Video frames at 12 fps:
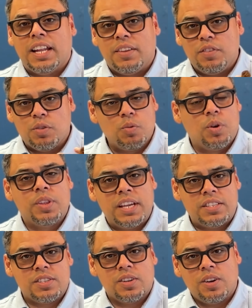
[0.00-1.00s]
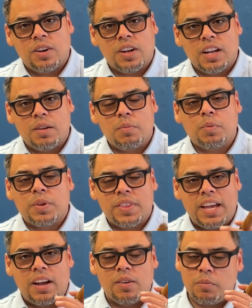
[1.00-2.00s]
And if you roll that cigar up
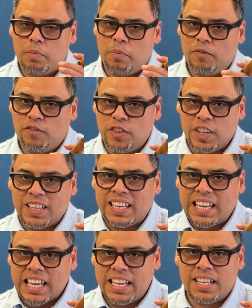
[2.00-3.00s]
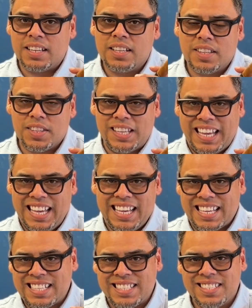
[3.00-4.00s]
without filling in the
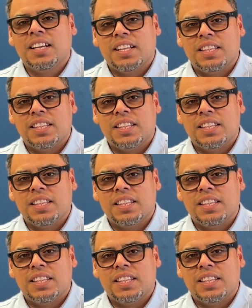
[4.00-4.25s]
ends,